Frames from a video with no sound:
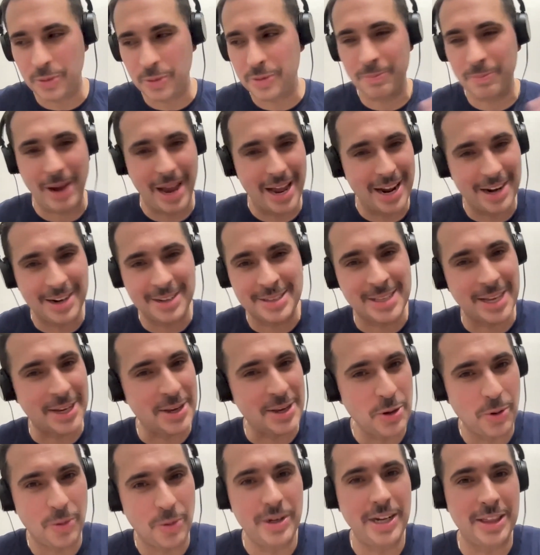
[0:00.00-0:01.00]
my editor's
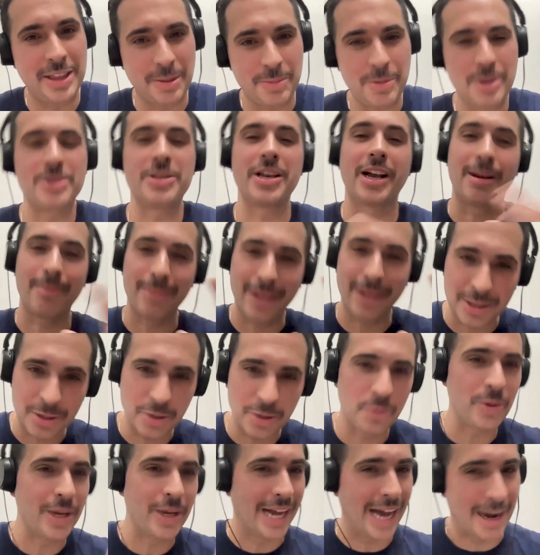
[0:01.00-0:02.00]
like, you don't need the music. I'm like,
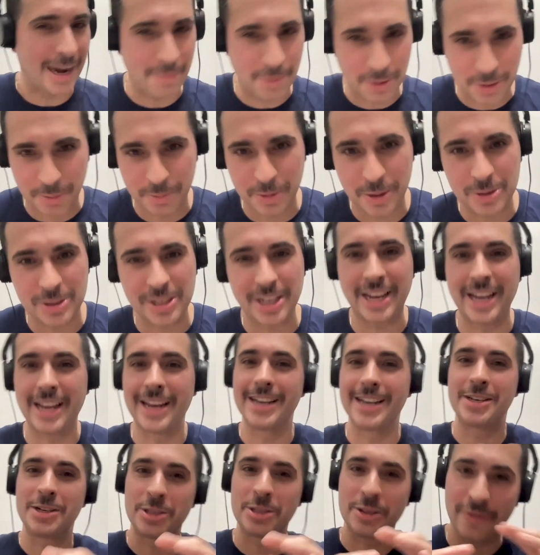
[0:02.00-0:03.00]
dude, we got to put the music
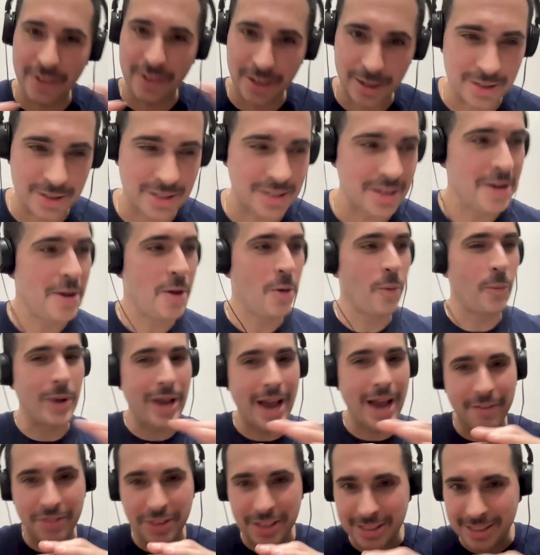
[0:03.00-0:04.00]
in. It just feels
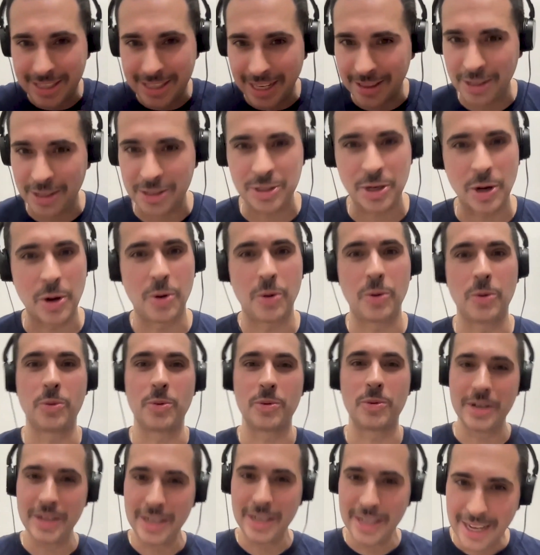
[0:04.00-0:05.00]
we have to set the
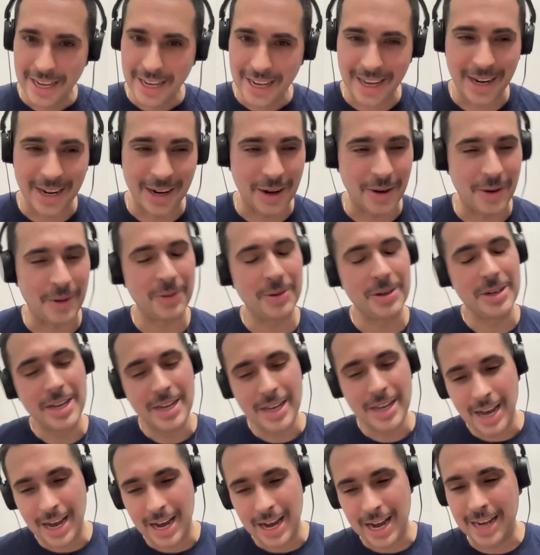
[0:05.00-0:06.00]
tone.
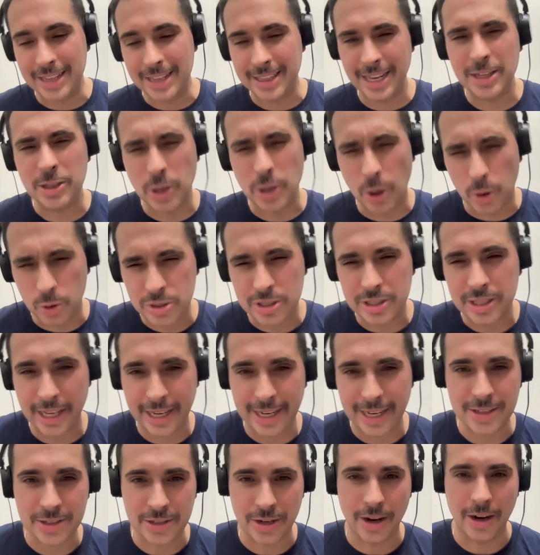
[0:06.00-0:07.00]
I think those
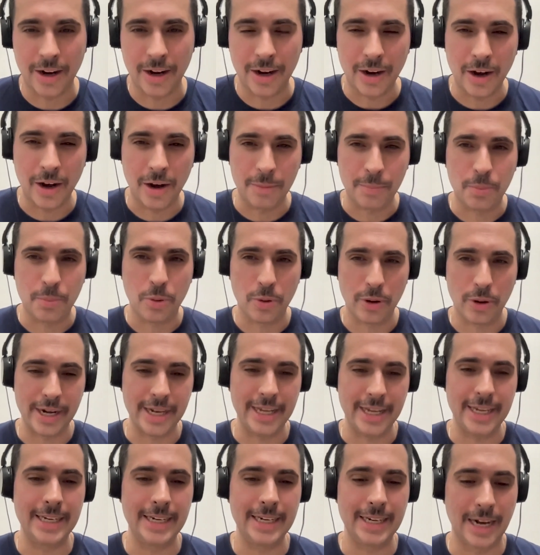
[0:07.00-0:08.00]
things are
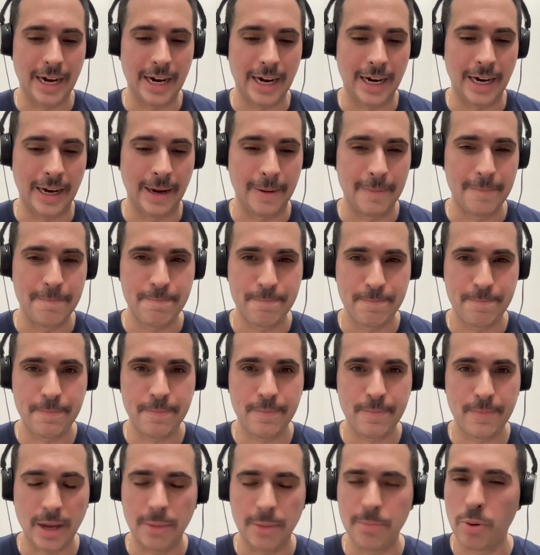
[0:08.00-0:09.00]
pretty
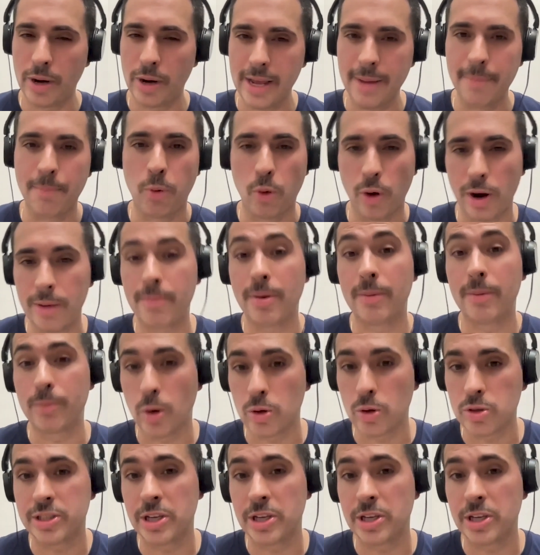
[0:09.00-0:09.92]
important, but mostly